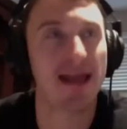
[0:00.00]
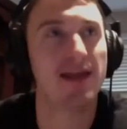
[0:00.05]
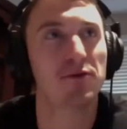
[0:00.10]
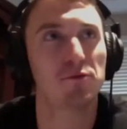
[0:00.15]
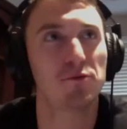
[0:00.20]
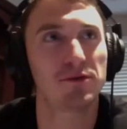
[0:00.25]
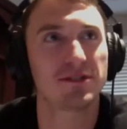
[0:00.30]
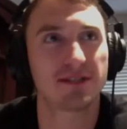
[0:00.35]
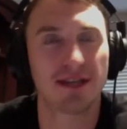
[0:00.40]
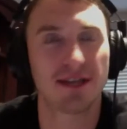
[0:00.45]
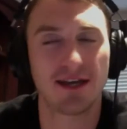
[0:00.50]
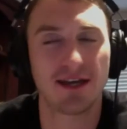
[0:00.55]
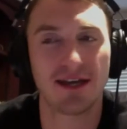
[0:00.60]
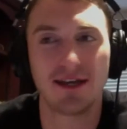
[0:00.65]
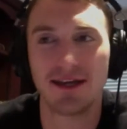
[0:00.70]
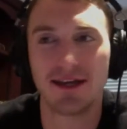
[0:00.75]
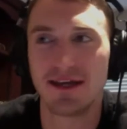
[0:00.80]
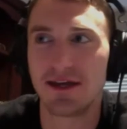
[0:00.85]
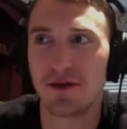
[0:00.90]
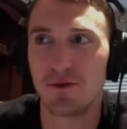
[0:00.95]
It was uh
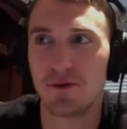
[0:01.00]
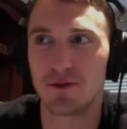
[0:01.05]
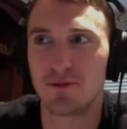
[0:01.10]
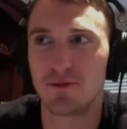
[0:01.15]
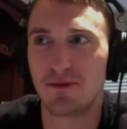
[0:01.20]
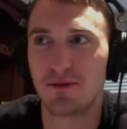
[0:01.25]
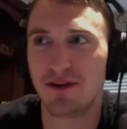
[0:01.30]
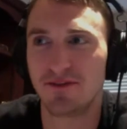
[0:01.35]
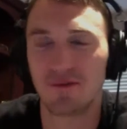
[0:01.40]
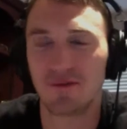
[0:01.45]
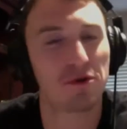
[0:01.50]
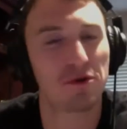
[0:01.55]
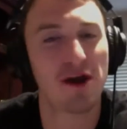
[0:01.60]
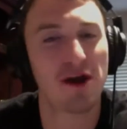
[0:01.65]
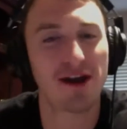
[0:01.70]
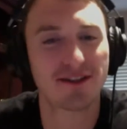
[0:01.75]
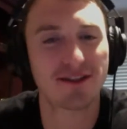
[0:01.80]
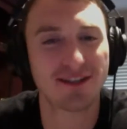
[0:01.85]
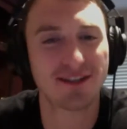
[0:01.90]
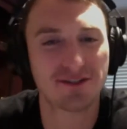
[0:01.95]
it was a bit of a
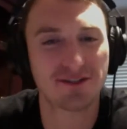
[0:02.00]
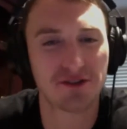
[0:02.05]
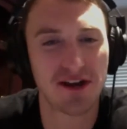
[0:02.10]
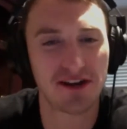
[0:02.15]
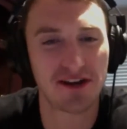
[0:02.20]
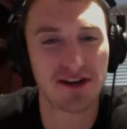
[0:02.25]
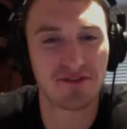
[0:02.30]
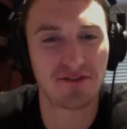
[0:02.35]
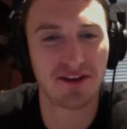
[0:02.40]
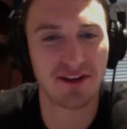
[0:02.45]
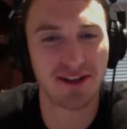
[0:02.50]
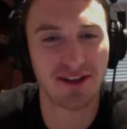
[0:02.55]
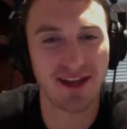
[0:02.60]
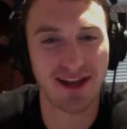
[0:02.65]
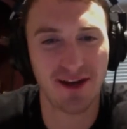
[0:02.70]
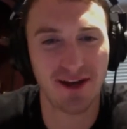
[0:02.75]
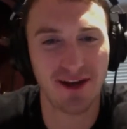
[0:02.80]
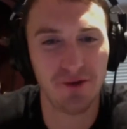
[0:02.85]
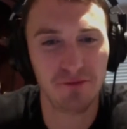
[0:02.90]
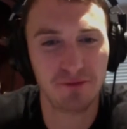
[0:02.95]
process trying to figure that
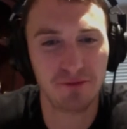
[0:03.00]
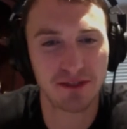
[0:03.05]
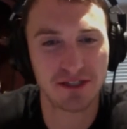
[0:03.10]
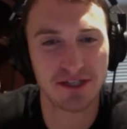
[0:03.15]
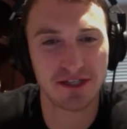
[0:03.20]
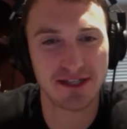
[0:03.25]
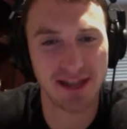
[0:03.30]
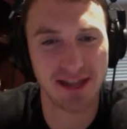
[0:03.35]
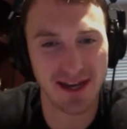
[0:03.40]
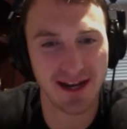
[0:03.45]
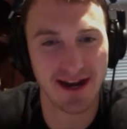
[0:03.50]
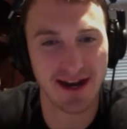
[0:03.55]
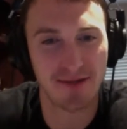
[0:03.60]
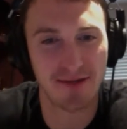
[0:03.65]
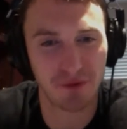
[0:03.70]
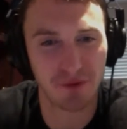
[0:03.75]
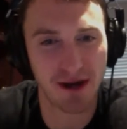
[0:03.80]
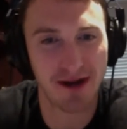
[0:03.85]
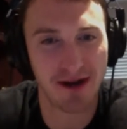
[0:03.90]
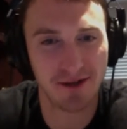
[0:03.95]
out, but you did it. I'm
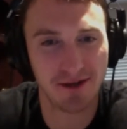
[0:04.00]
proud